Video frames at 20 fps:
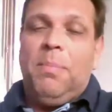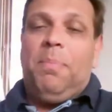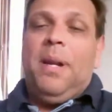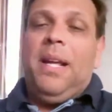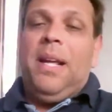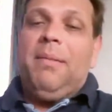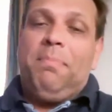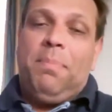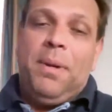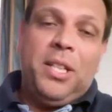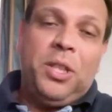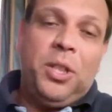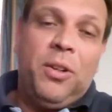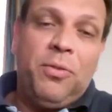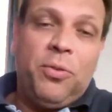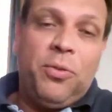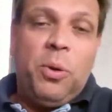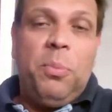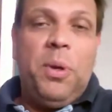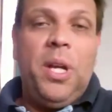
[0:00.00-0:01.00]
pleasure
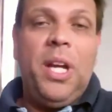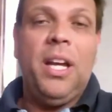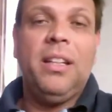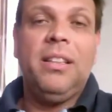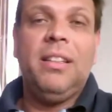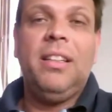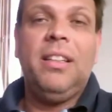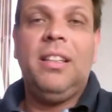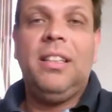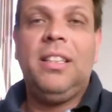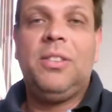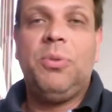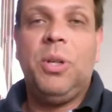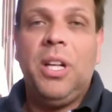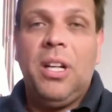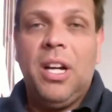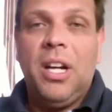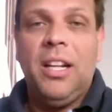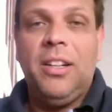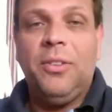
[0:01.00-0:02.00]
for me, and it's very
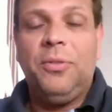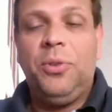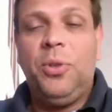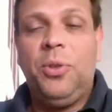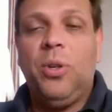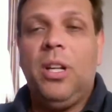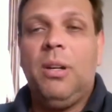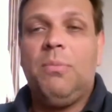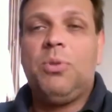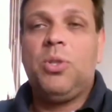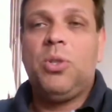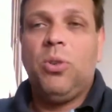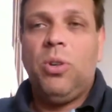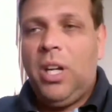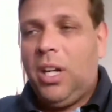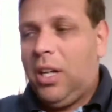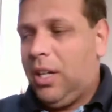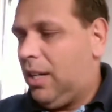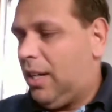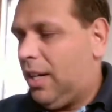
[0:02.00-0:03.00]
kind of you. And I'm
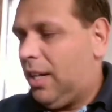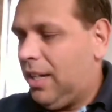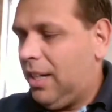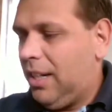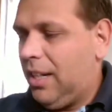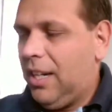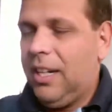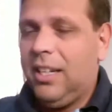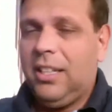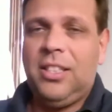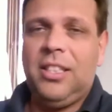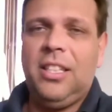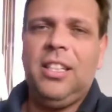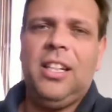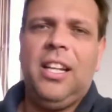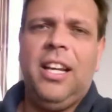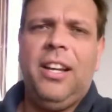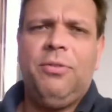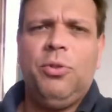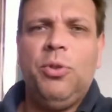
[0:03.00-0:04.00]
sorry, I still
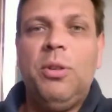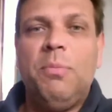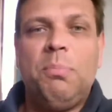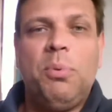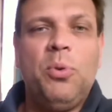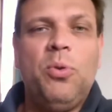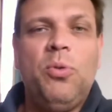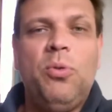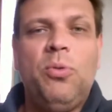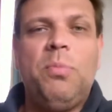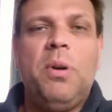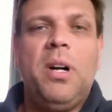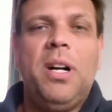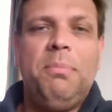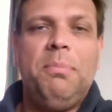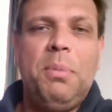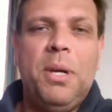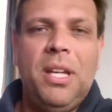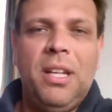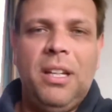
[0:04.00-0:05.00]
have to improve by
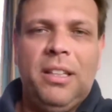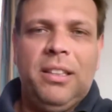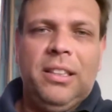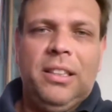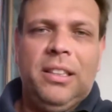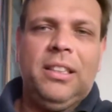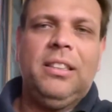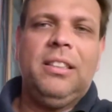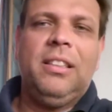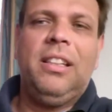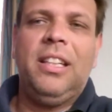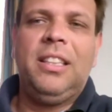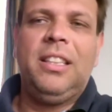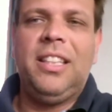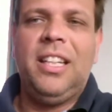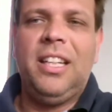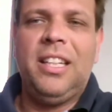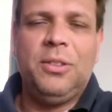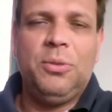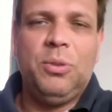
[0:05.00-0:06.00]
being, let's
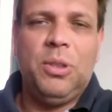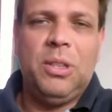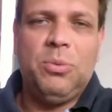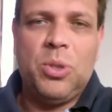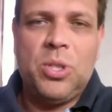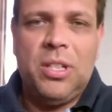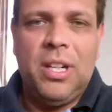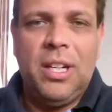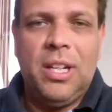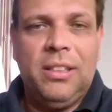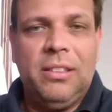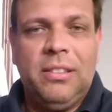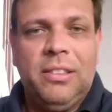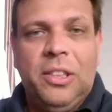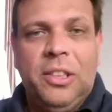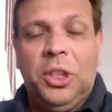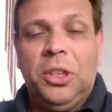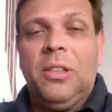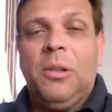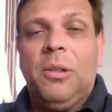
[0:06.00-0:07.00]
say, as I was titled,
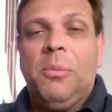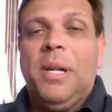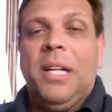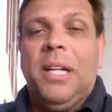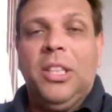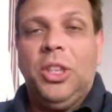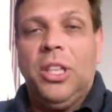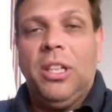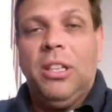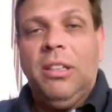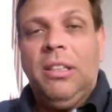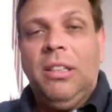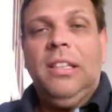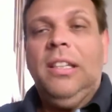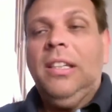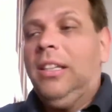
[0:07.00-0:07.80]
regional manager.